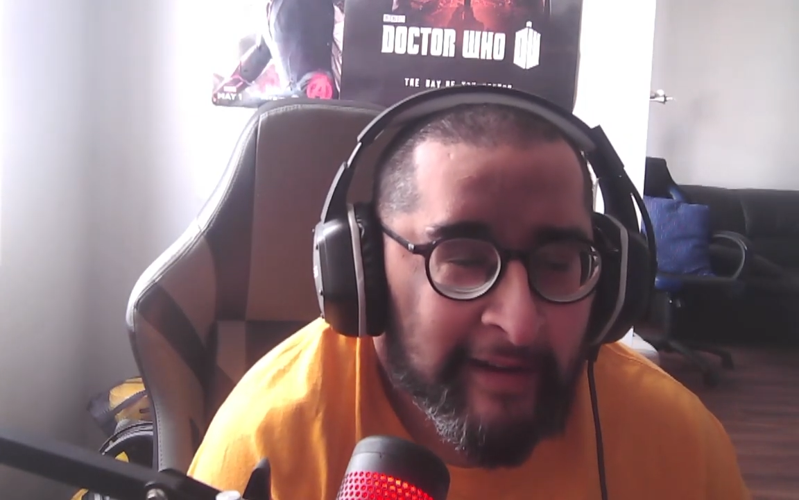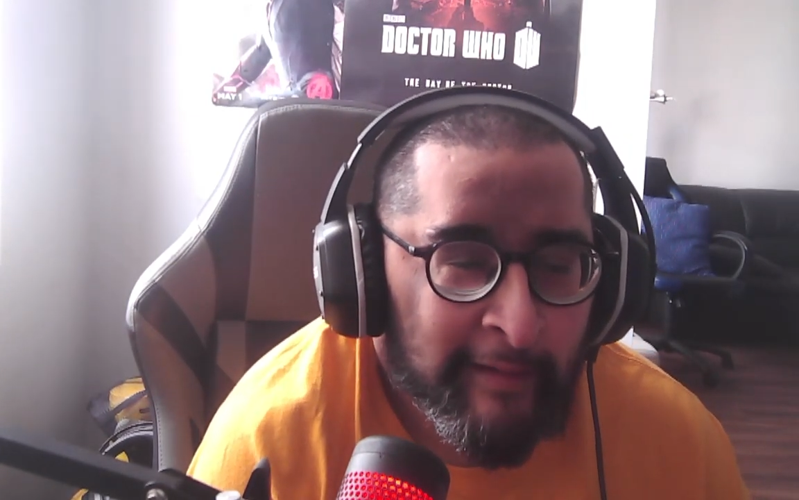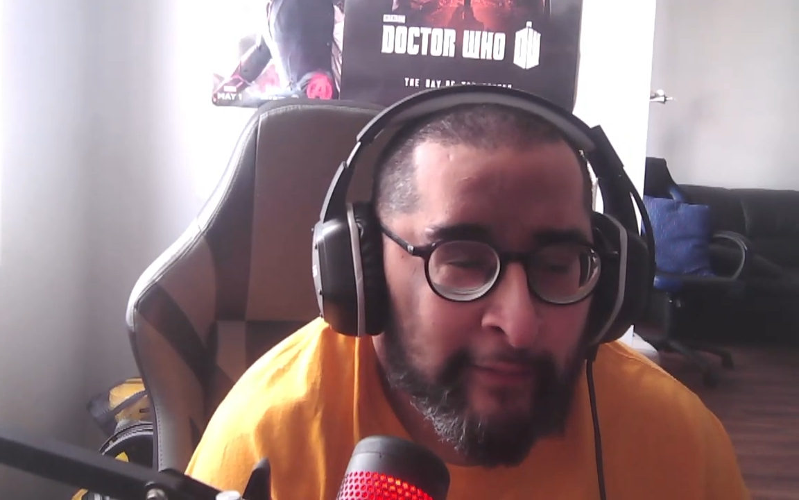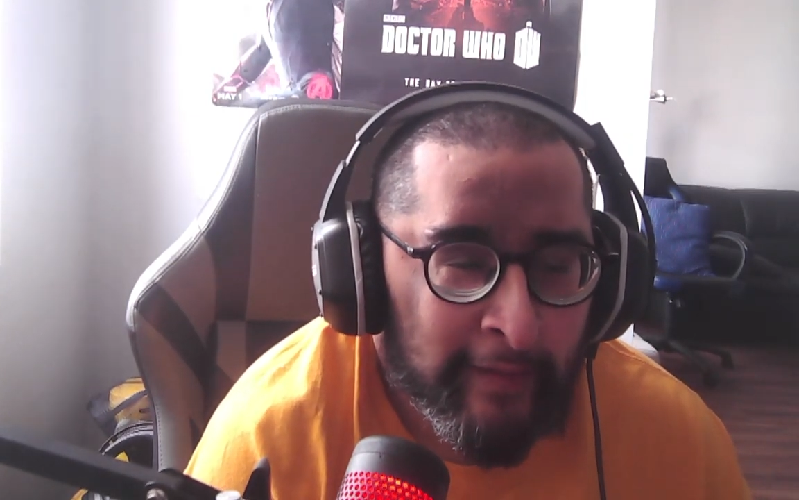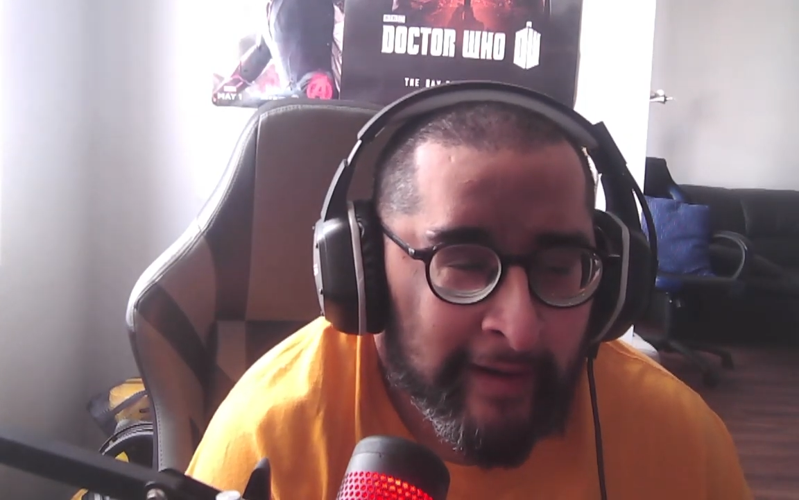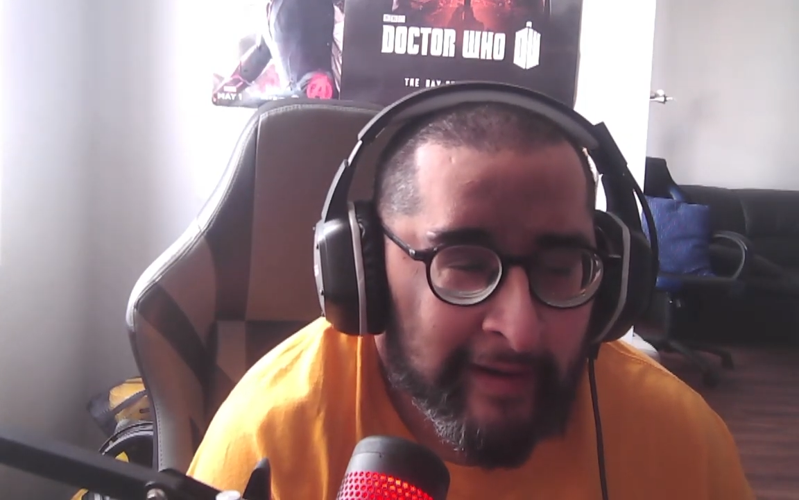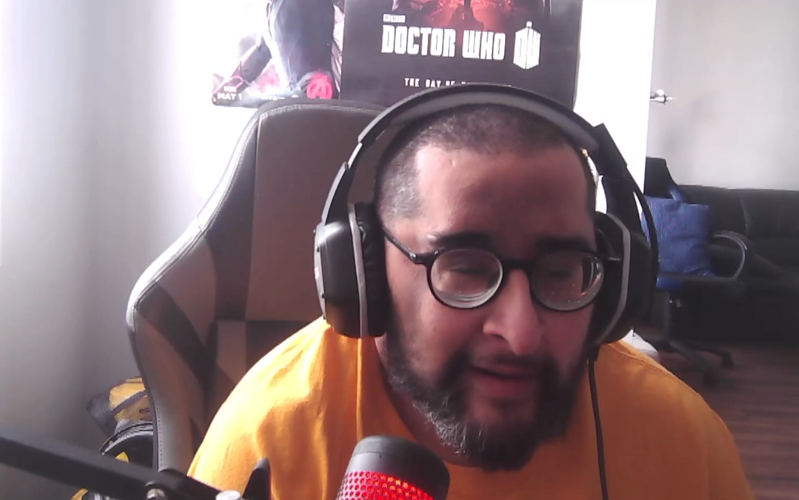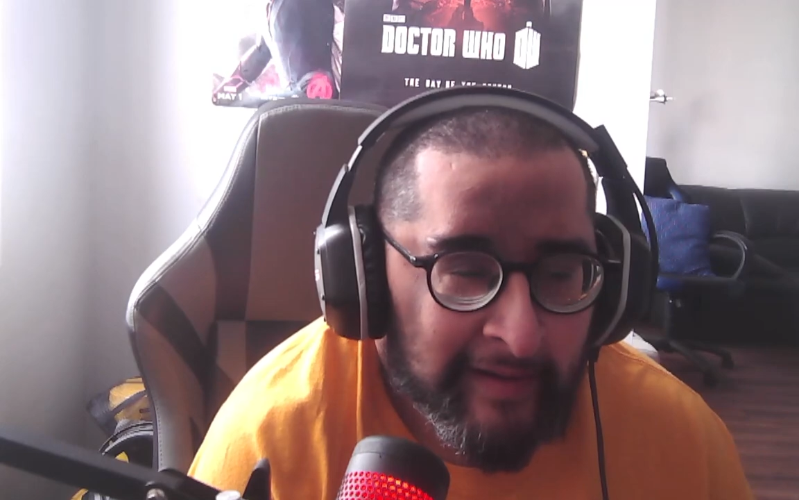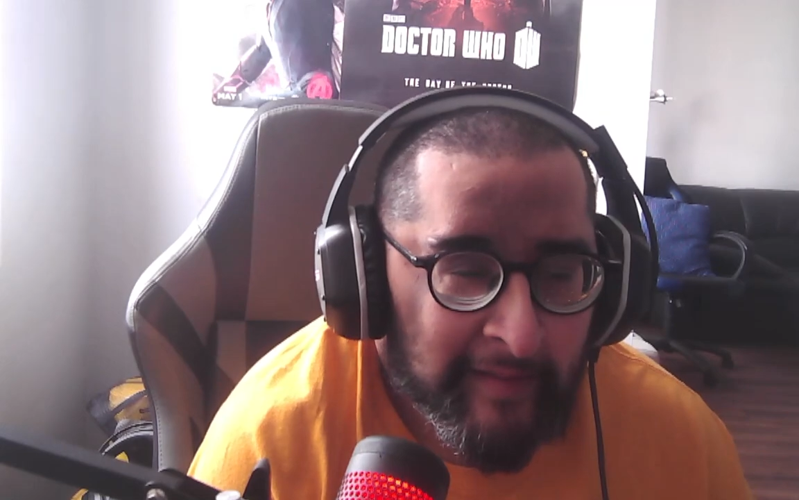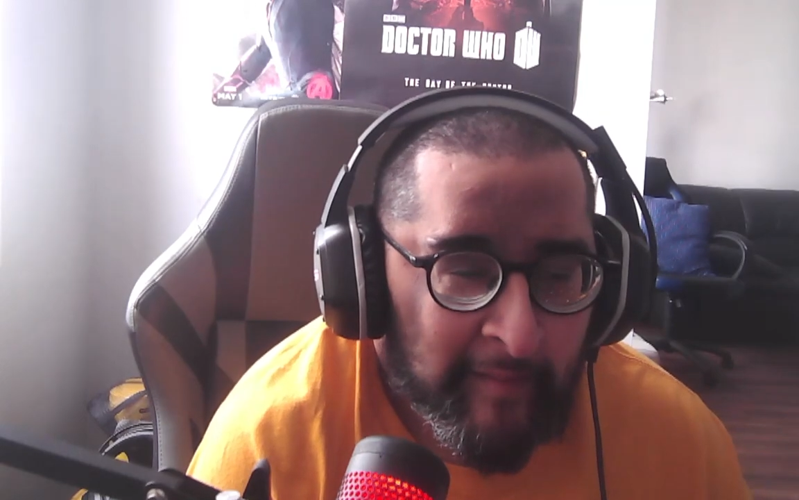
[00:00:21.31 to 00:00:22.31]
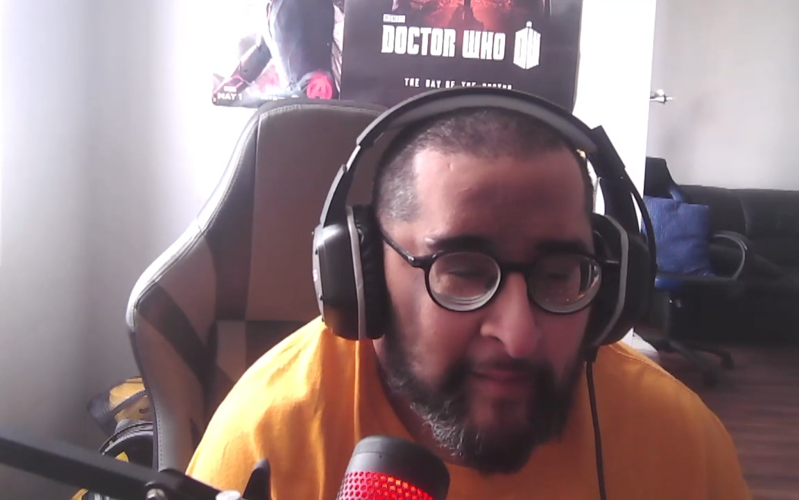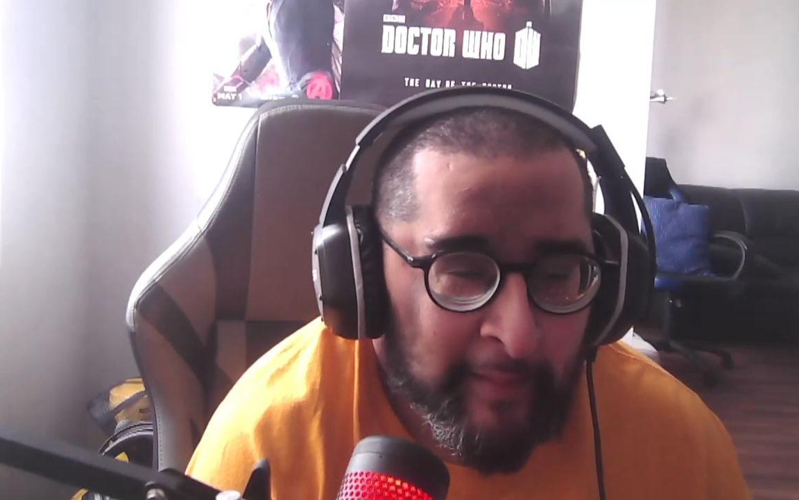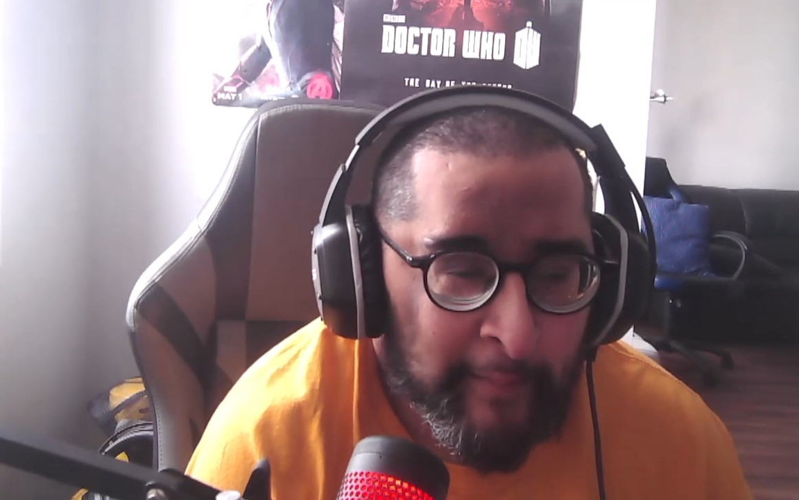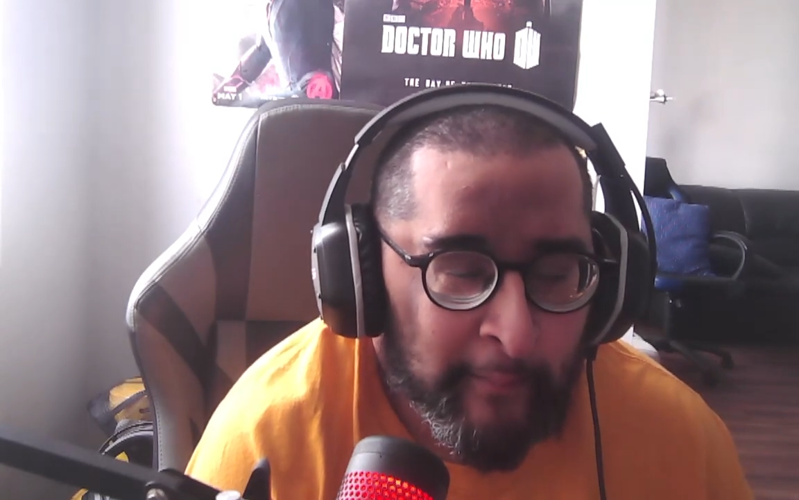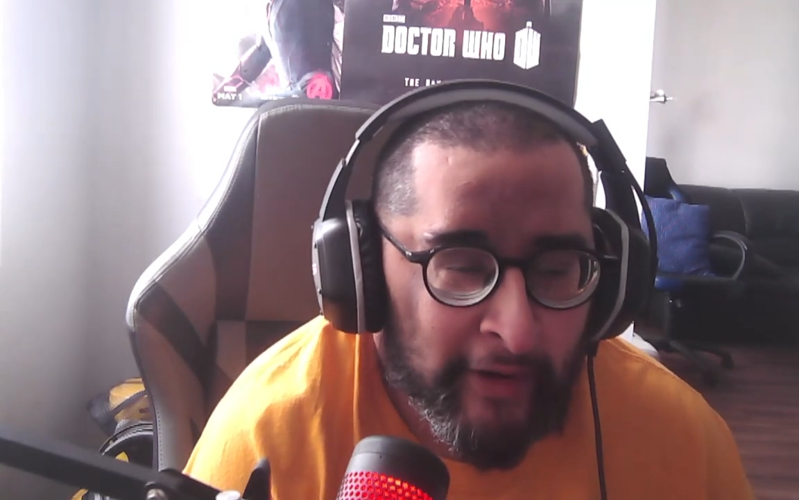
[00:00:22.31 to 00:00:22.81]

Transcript: Break the bitch. Get him, Otis.